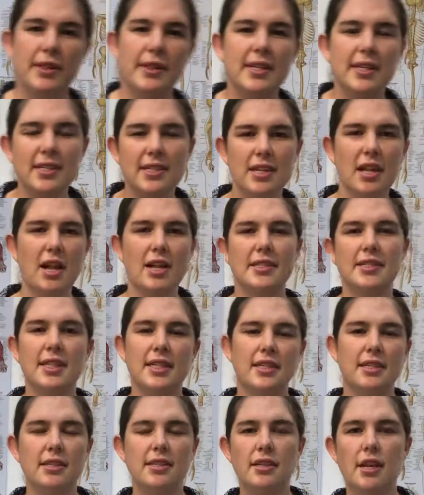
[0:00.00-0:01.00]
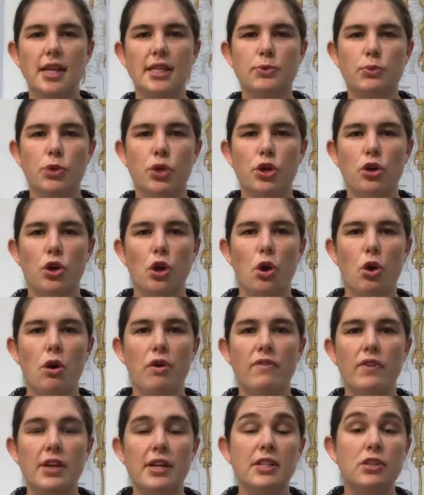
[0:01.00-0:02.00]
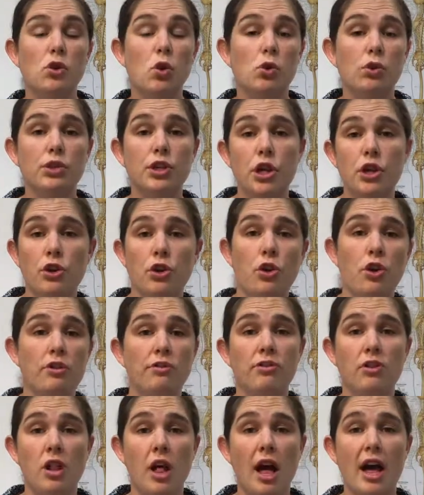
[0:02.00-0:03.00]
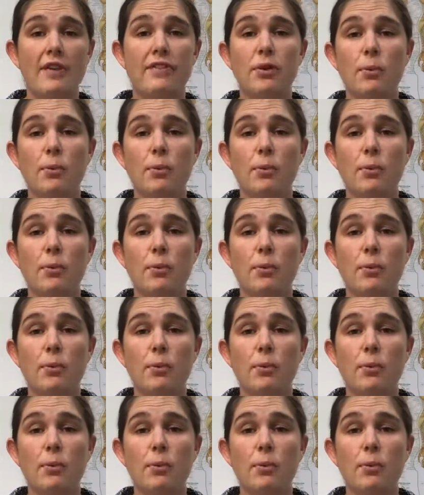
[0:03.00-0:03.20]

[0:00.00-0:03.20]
This last exercise we're going to go over is called a nerve glide,